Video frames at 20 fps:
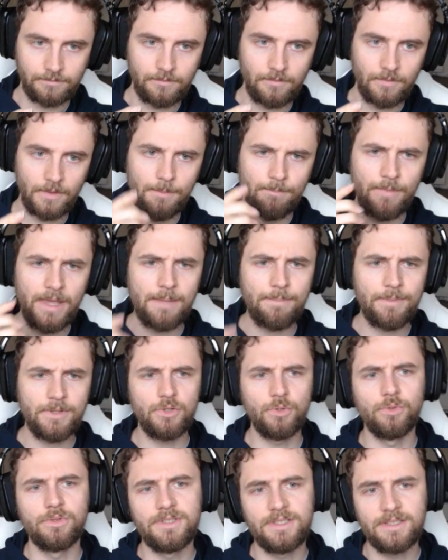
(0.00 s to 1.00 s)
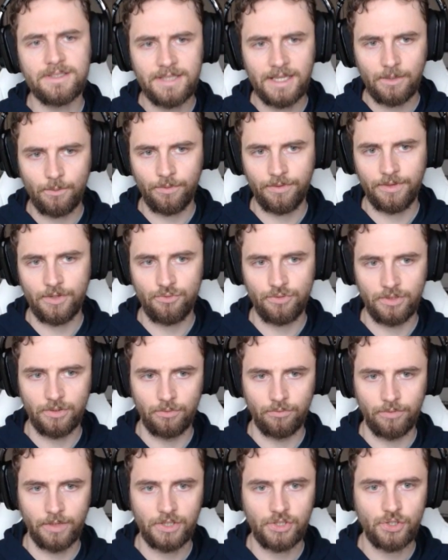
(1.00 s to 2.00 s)
Maybe you would stick with
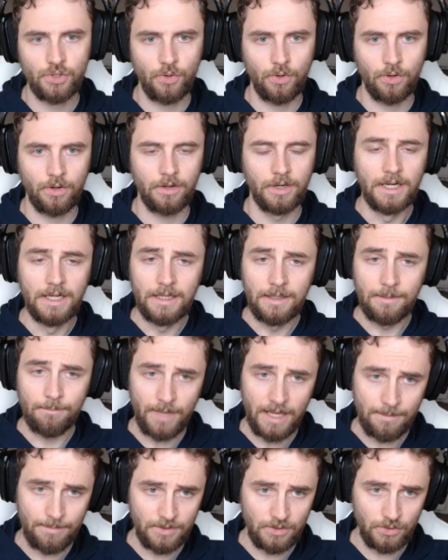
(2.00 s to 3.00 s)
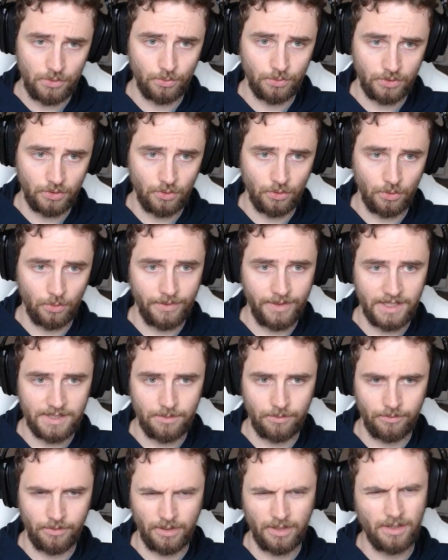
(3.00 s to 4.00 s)
Adrenal Rush, or maybe you would go with
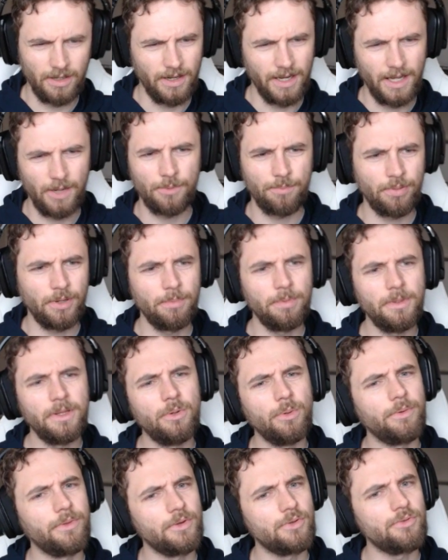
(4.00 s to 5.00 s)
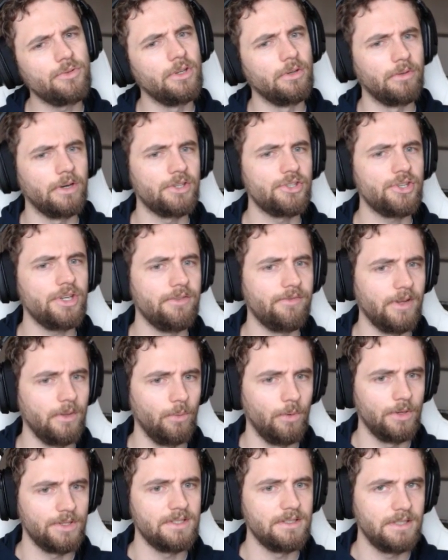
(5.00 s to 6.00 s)
Expert Rear Gunner, and I would probably go with Adrenal Rush if I
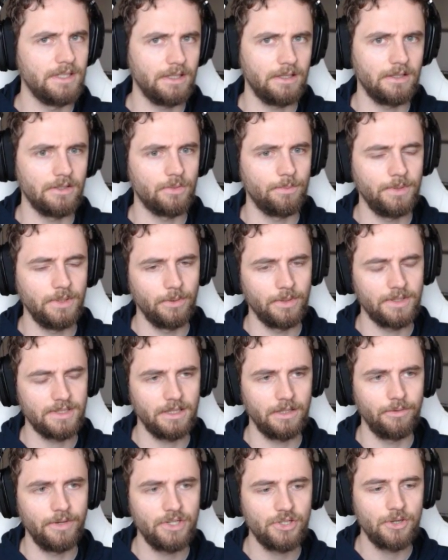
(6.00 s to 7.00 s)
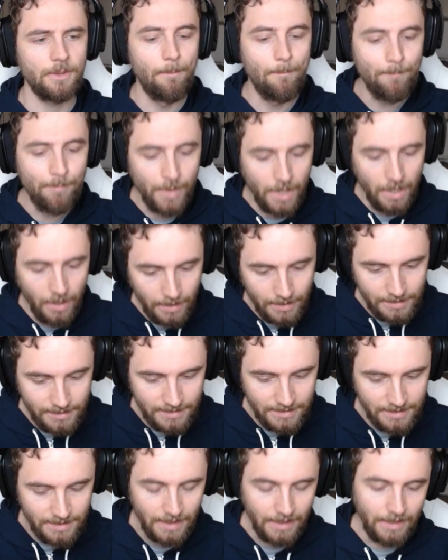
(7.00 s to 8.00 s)
wasn't taking torpedo acceleration,
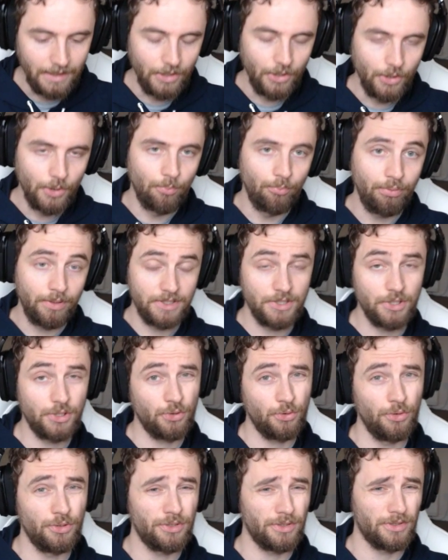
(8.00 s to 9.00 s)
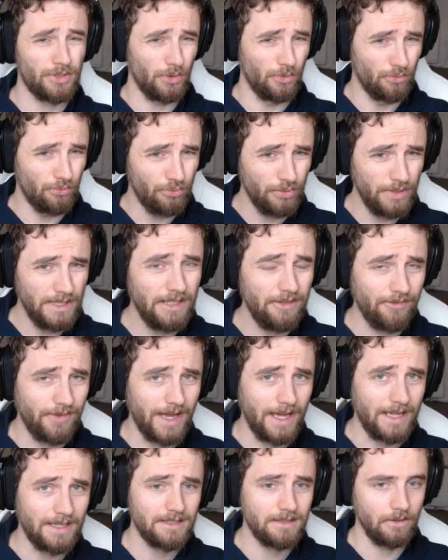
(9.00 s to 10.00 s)
but British cruisers are really
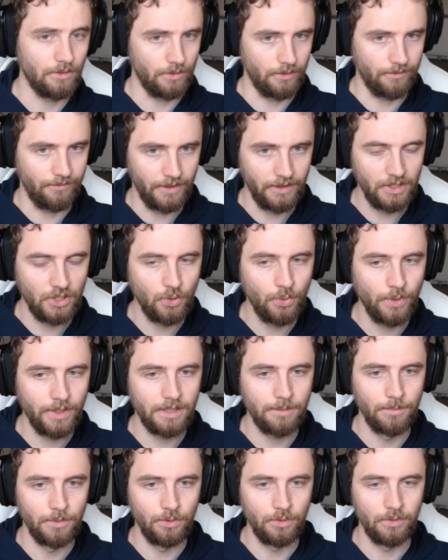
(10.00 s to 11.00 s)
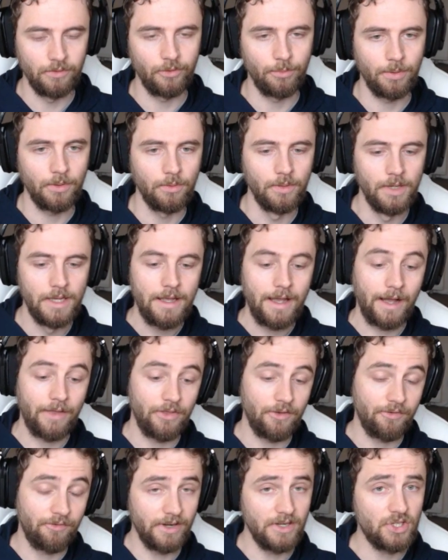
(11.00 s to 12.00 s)
fast and they're very quick and maneuverable, and
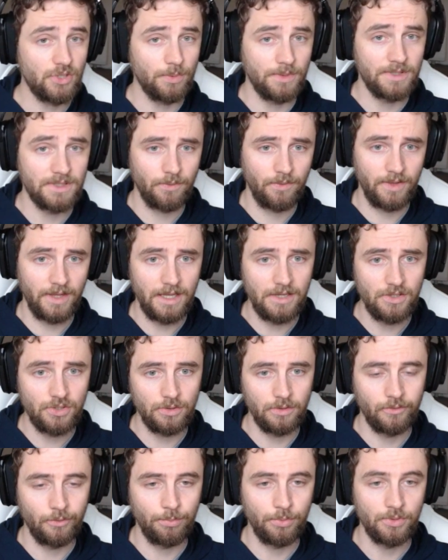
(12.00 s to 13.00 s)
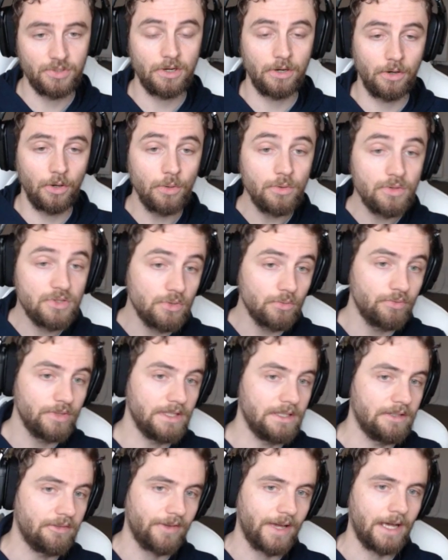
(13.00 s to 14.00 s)
the French ones with the engine overboost are also
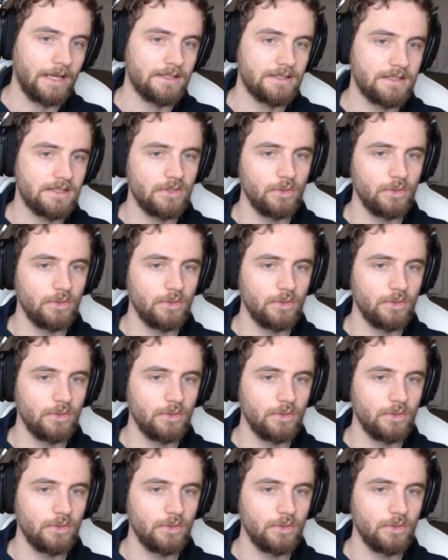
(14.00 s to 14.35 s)
really fast.